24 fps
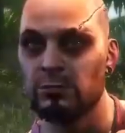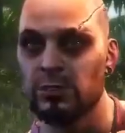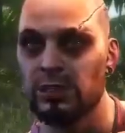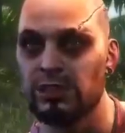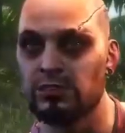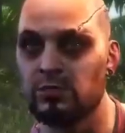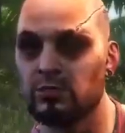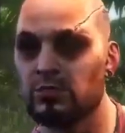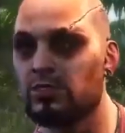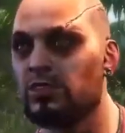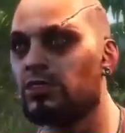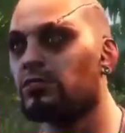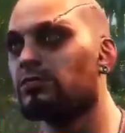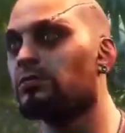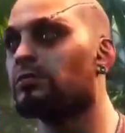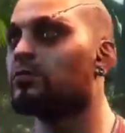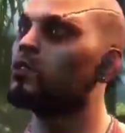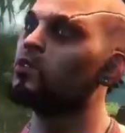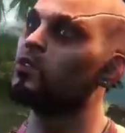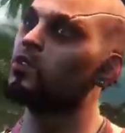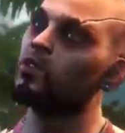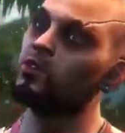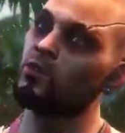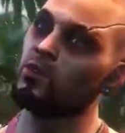compassion or
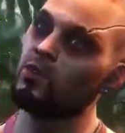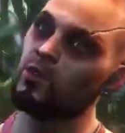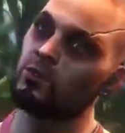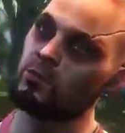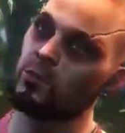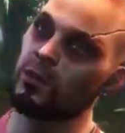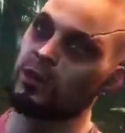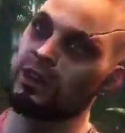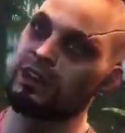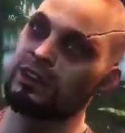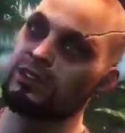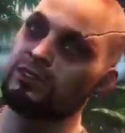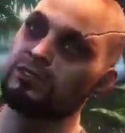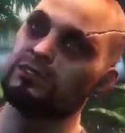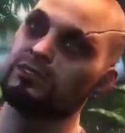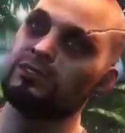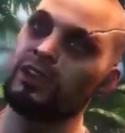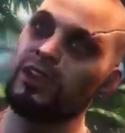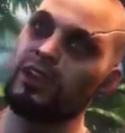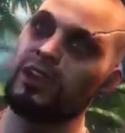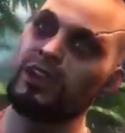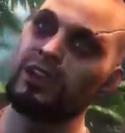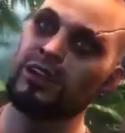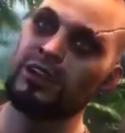empathy for
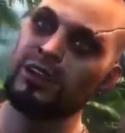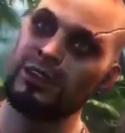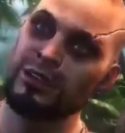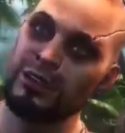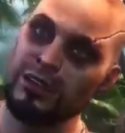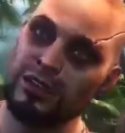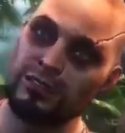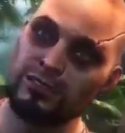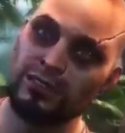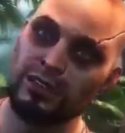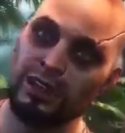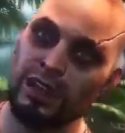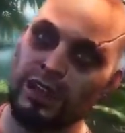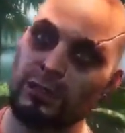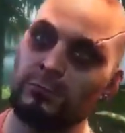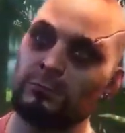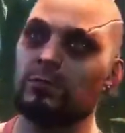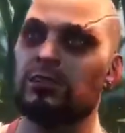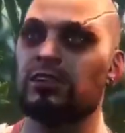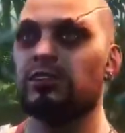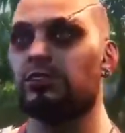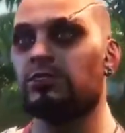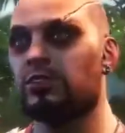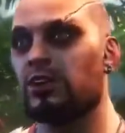others. They would kill
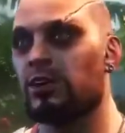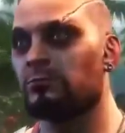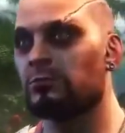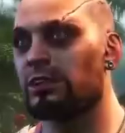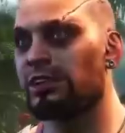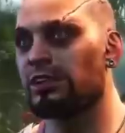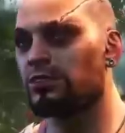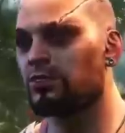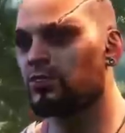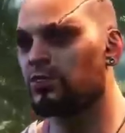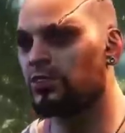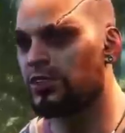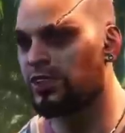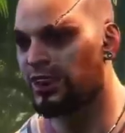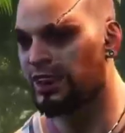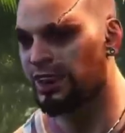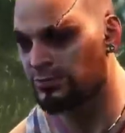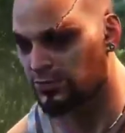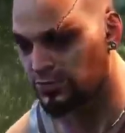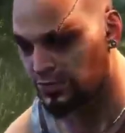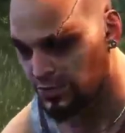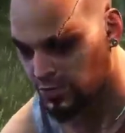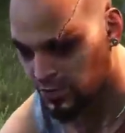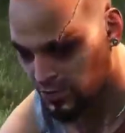people to
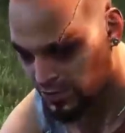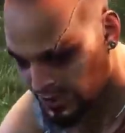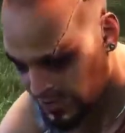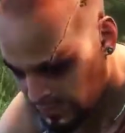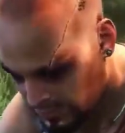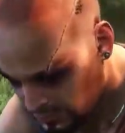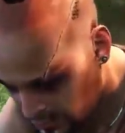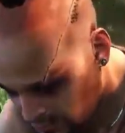further their own